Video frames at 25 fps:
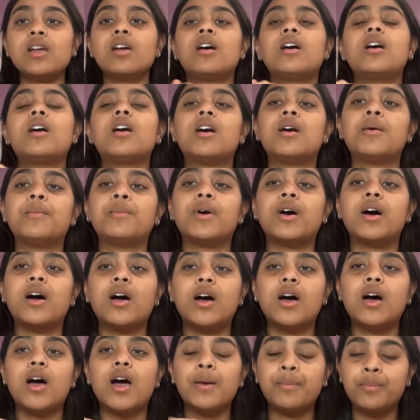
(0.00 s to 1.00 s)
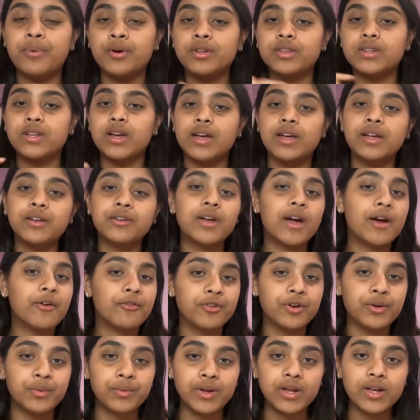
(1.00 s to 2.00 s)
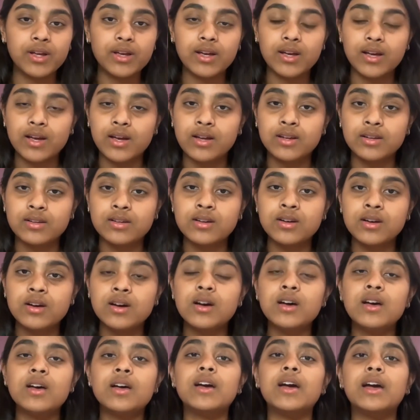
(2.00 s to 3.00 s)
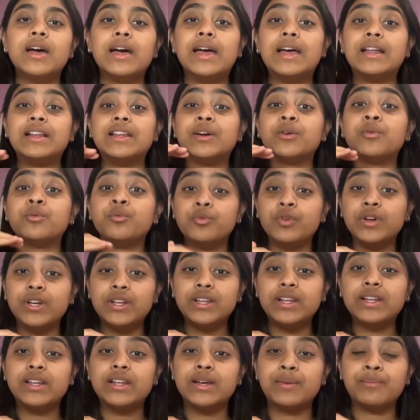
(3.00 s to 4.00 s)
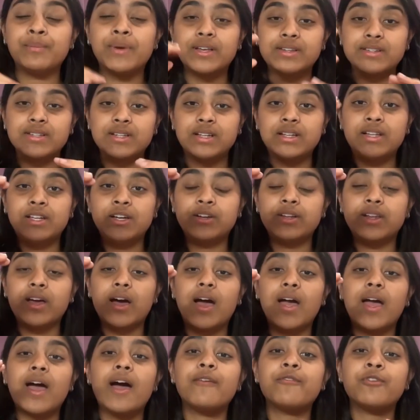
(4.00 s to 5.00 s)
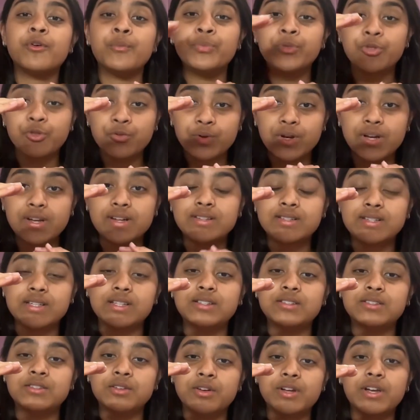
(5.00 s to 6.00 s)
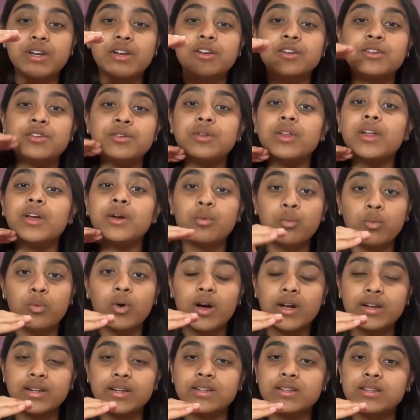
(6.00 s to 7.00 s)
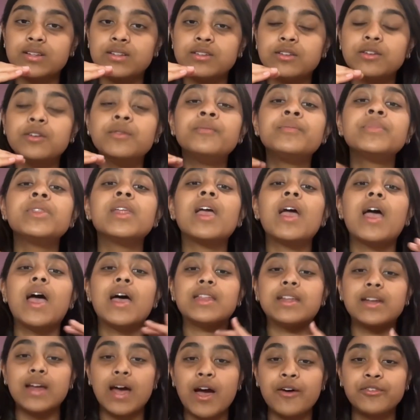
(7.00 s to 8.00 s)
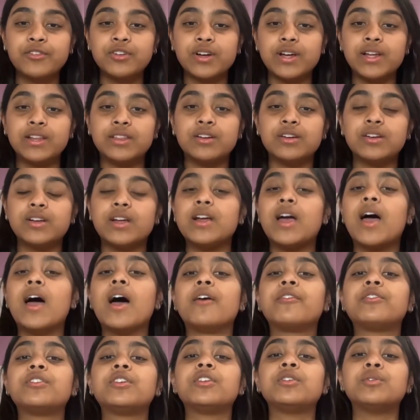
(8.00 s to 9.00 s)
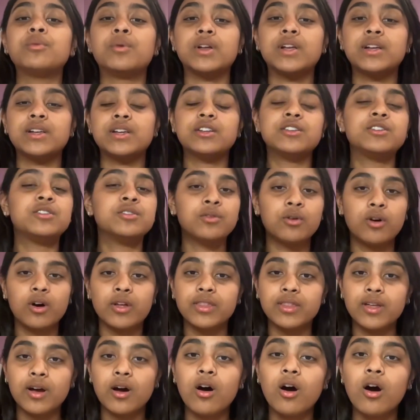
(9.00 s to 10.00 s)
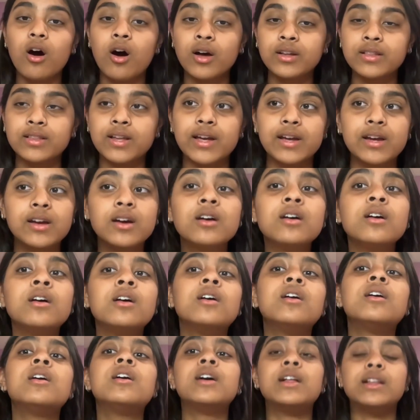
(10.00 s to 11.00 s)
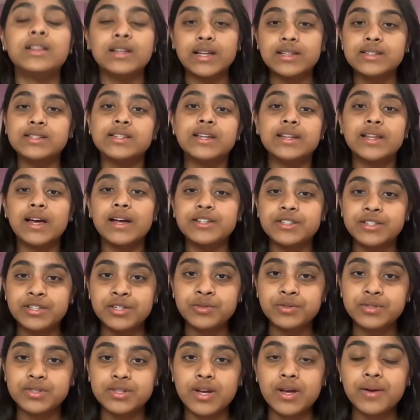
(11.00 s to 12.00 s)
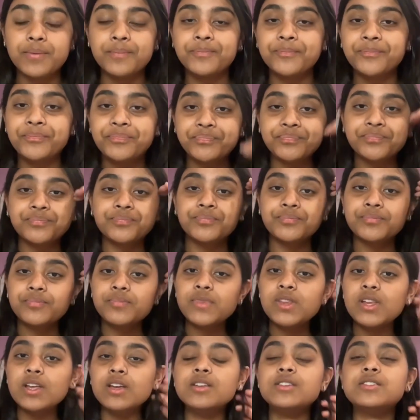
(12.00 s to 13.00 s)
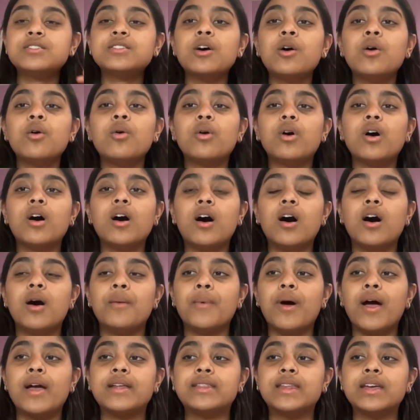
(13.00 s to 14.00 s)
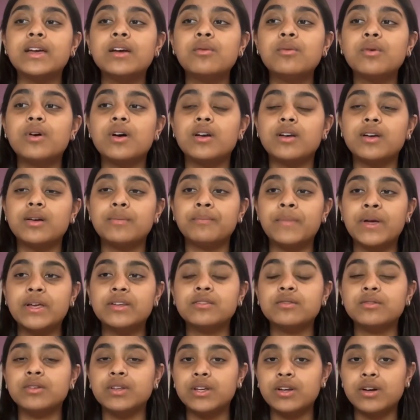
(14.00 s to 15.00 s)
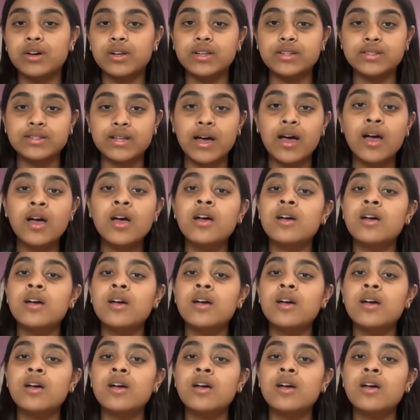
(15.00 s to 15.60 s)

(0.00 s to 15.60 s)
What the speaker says: I put that in every week, and it like really like makes it clear that I have from 3 to 6:30 to do like what I need to do, and then after 8:30 I have to do what I need to on like, let's say that Tuesday. So I think what makes it really good is that